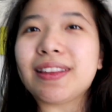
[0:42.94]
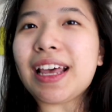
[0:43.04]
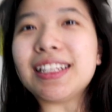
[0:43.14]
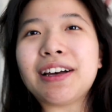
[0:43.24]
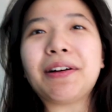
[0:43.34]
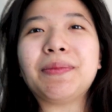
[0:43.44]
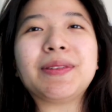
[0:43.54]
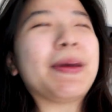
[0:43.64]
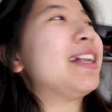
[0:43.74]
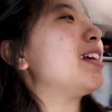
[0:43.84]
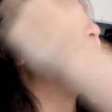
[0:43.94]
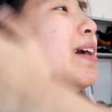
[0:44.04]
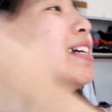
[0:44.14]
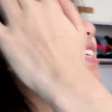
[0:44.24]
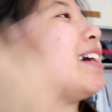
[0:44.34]
That's how I'm spending
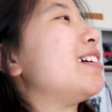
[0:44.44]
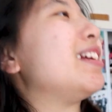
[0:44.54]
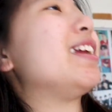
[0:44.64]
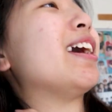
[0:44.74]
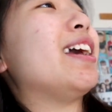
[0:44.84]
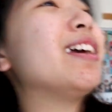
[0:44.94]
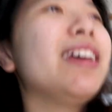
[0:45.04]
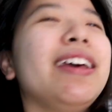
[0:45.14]
my Saturday night.